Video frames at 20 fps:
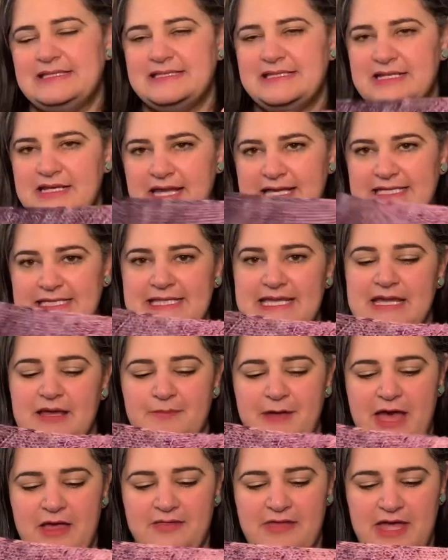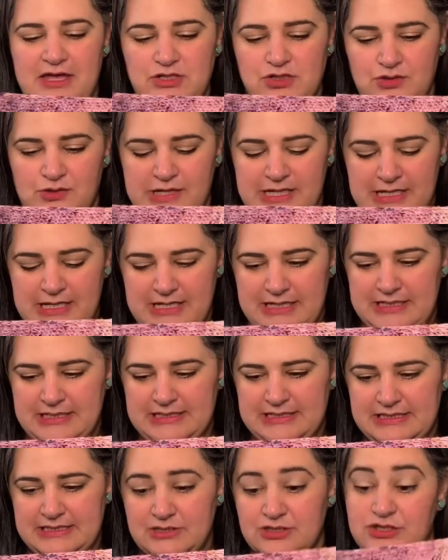the nice thing about that join
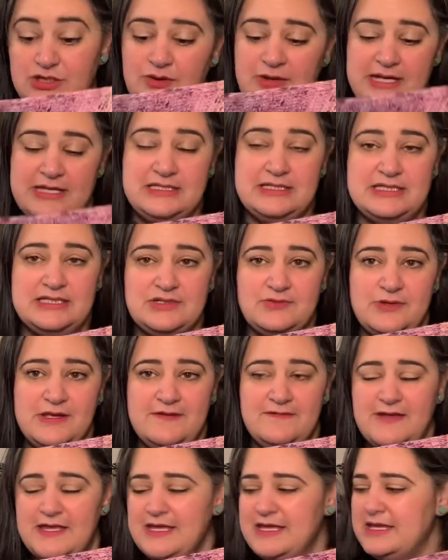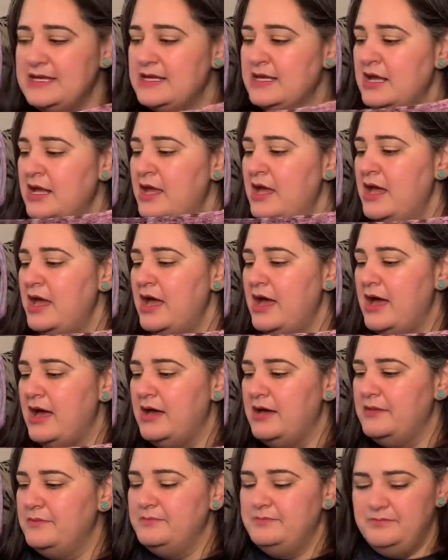is there's no ends to weave in.
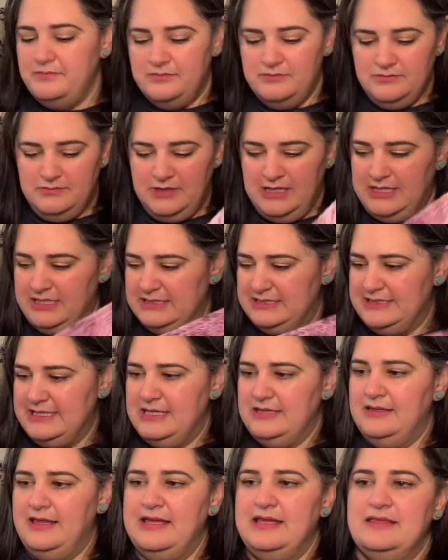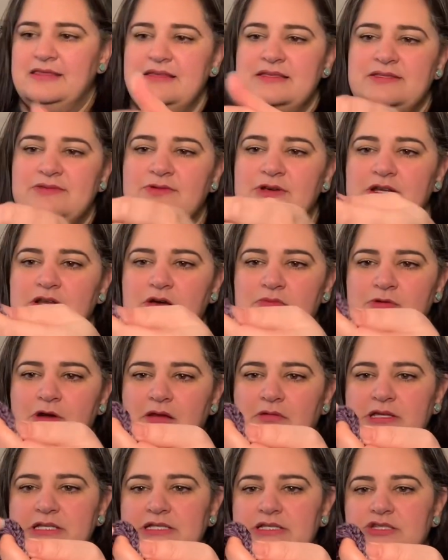Like I said, like this one I'll
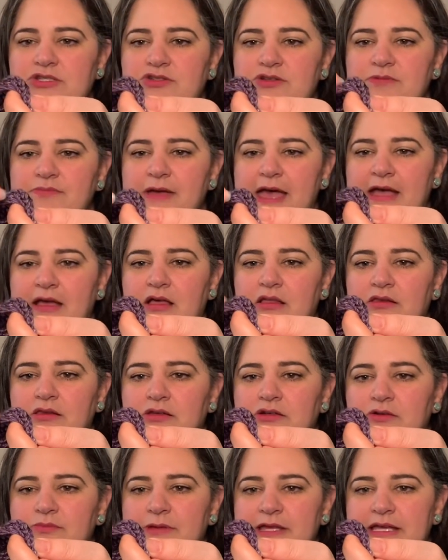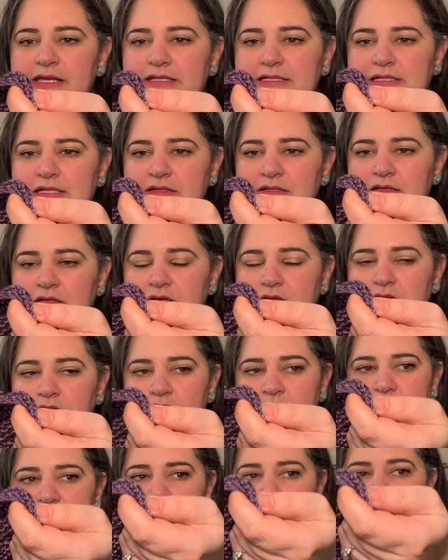probably just trim back a little bit
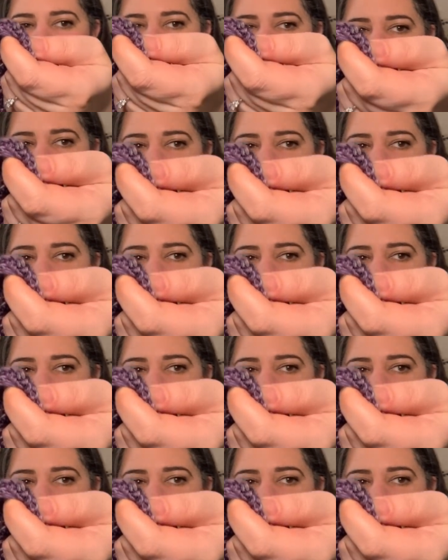closer.